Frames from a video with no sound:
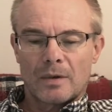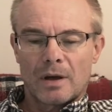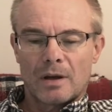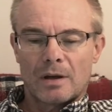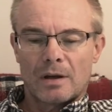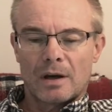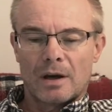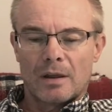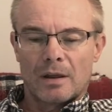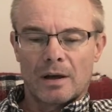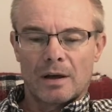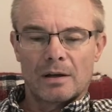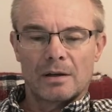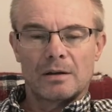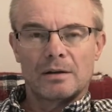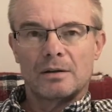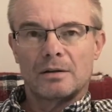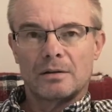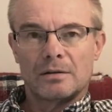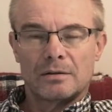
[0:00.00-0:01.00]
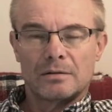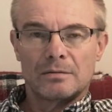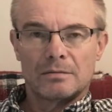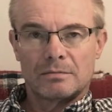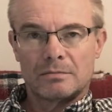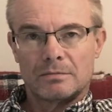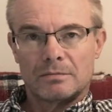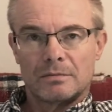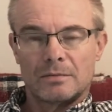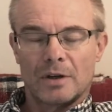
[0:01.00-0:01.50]
then
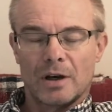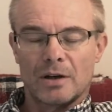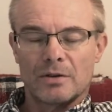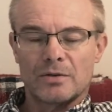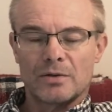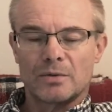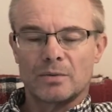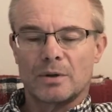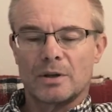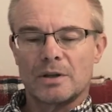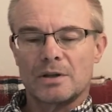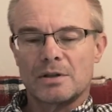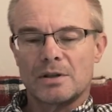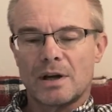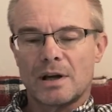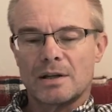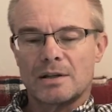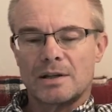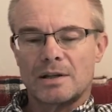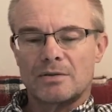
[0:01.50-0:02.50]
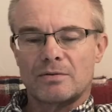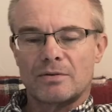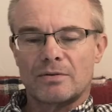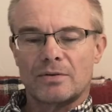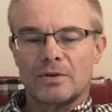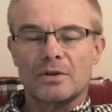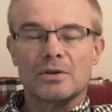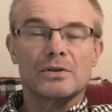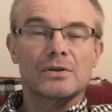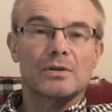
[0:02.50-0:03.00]
the 100 words that it
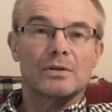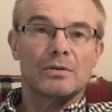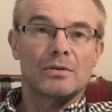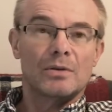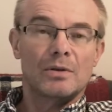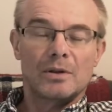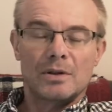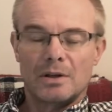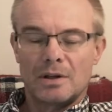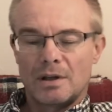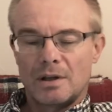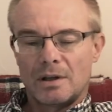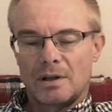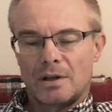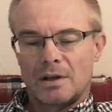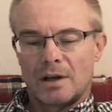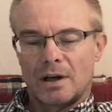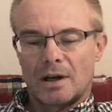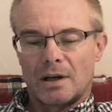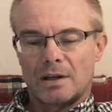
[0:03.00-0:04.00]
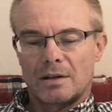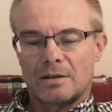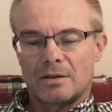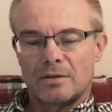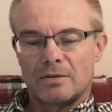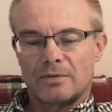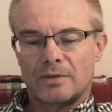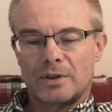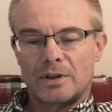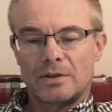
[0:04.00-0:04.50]
refers to, and
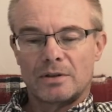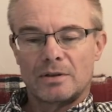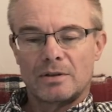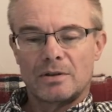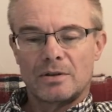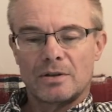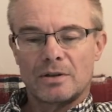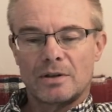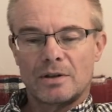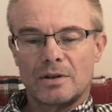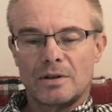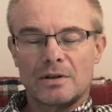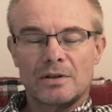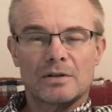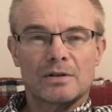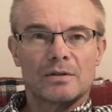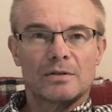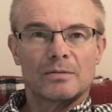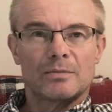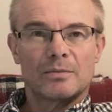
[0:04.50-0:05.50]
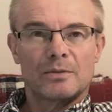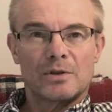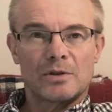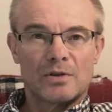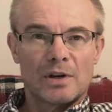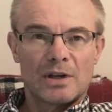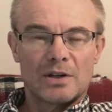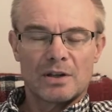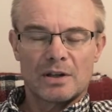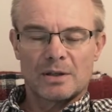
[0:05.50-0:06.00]
hopefully you'll enjoy this
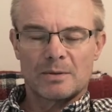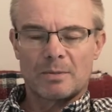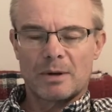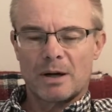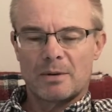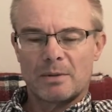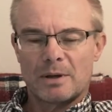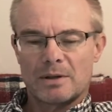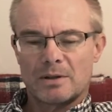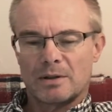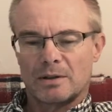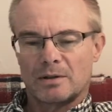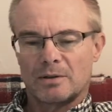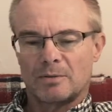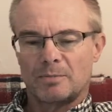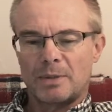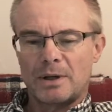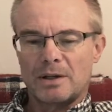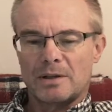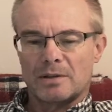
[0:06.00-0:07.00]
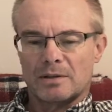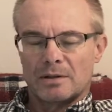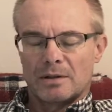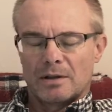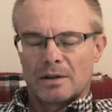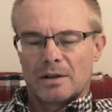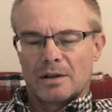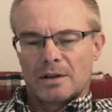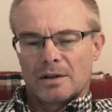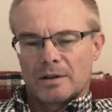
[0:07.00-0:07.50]
strange experimental little piece.
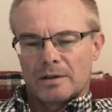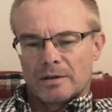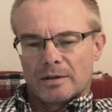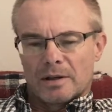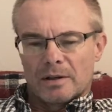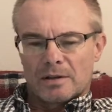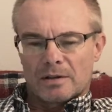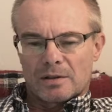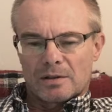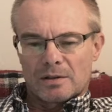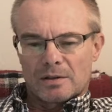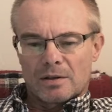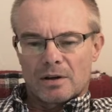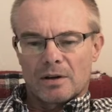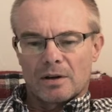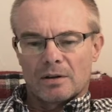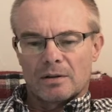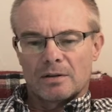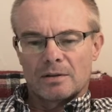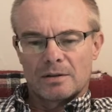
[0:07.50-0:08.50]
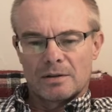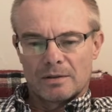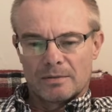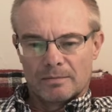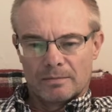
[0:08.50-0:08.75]
This is called